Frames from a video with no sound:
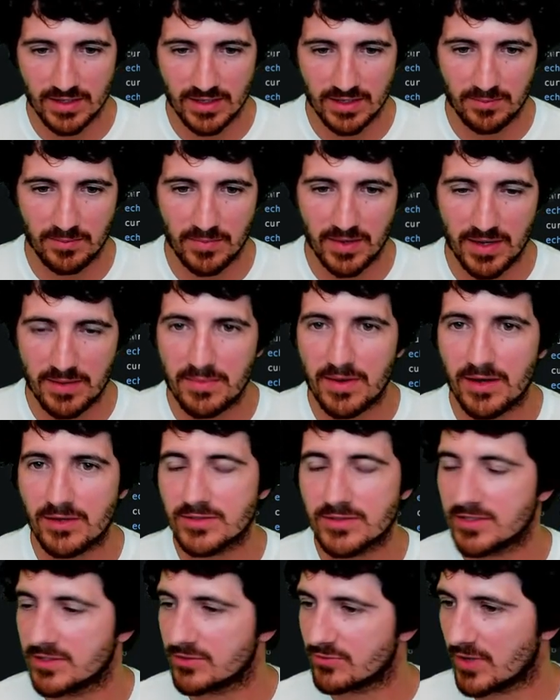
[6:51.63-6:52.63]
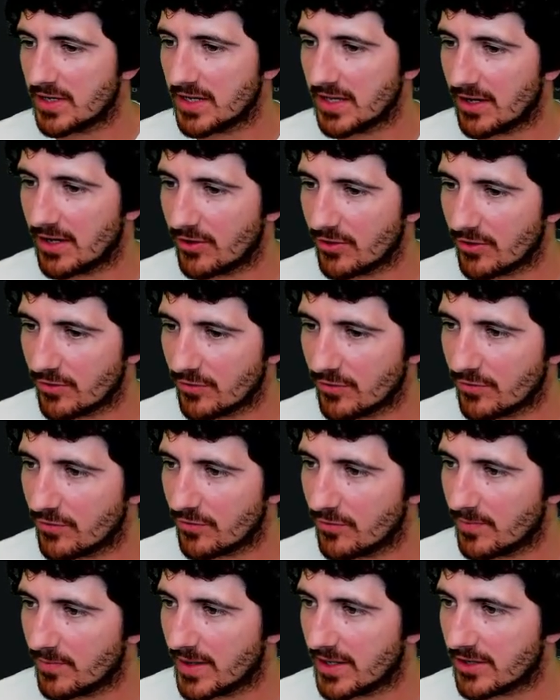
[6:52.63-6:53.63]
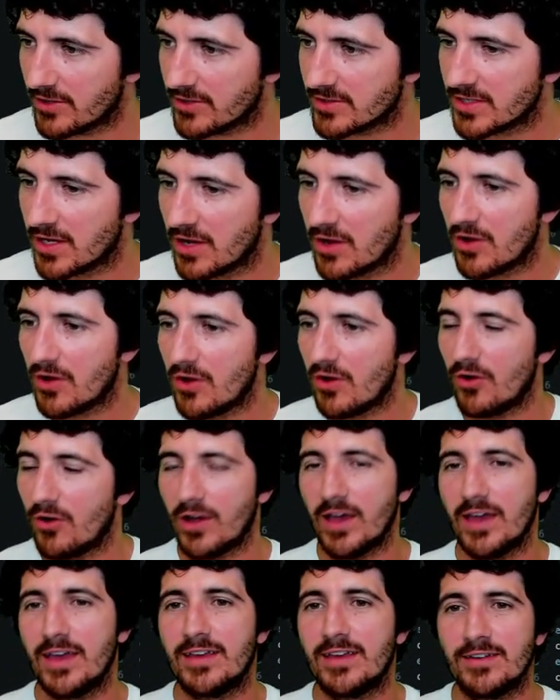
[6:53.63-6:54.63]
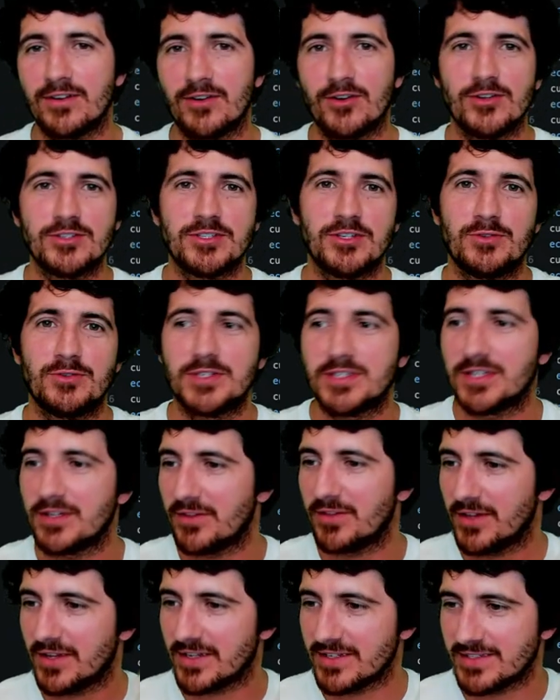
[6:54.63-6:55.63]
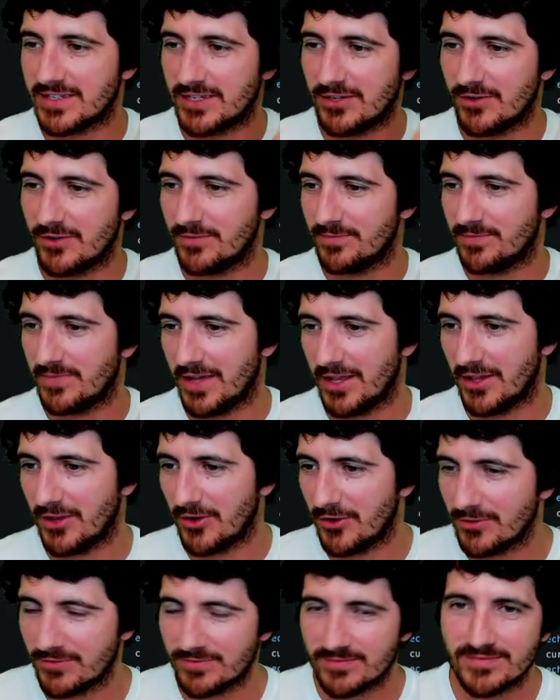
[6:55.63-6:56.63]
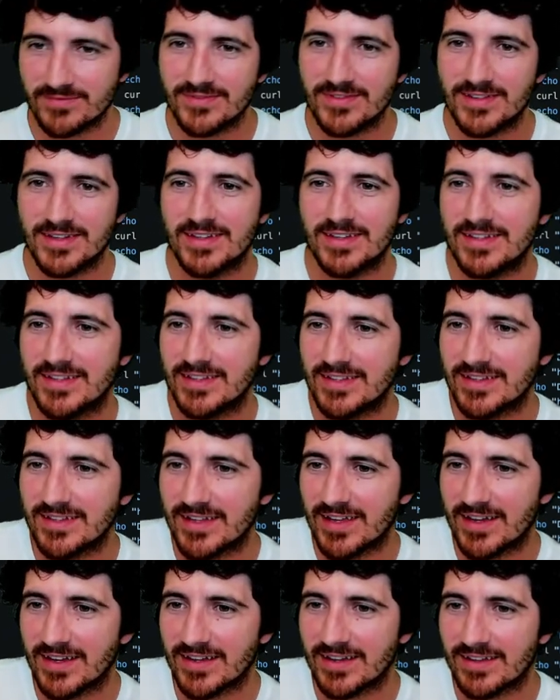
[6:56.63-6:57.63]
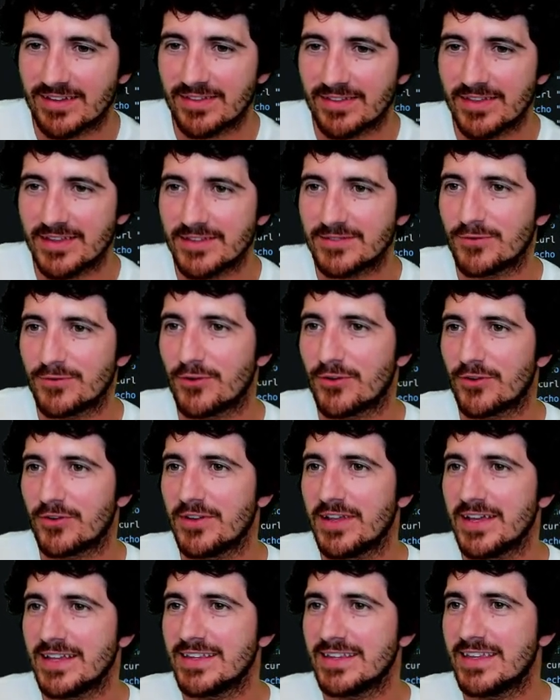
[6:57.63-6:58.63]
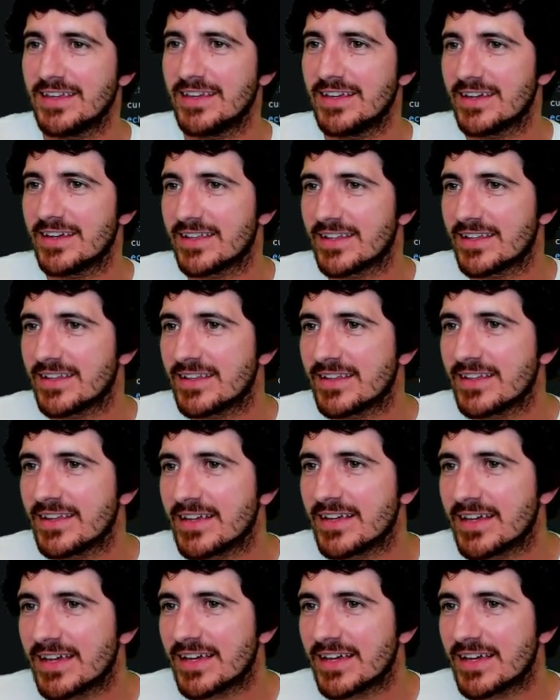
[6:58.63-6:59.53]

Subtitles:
and my mouse is running out of batteries. Okay, Jose Luis Garcia del Castillo, hello. Thanks for connecting and